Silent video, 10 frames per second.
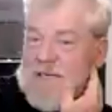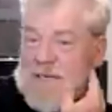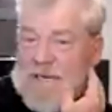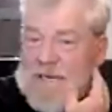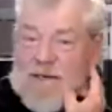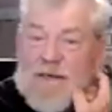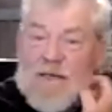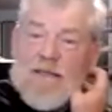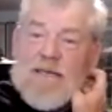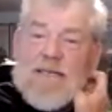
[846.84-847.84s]
I can.
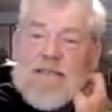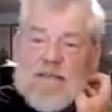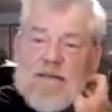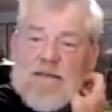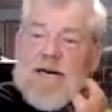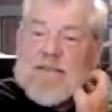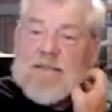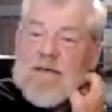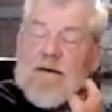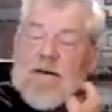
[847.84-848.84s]
These are
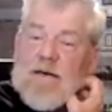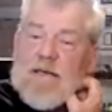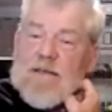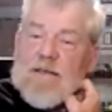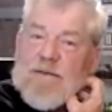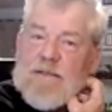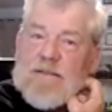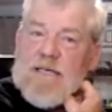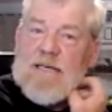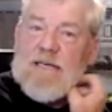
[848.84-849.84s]
actually our collar
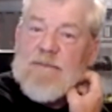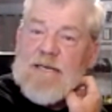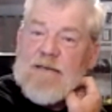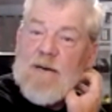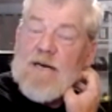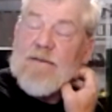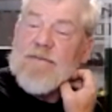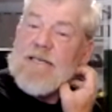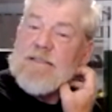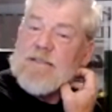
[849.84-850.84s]
filters that I've made
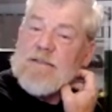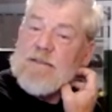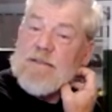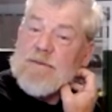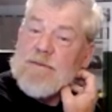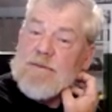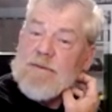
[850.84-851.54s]
modifications to.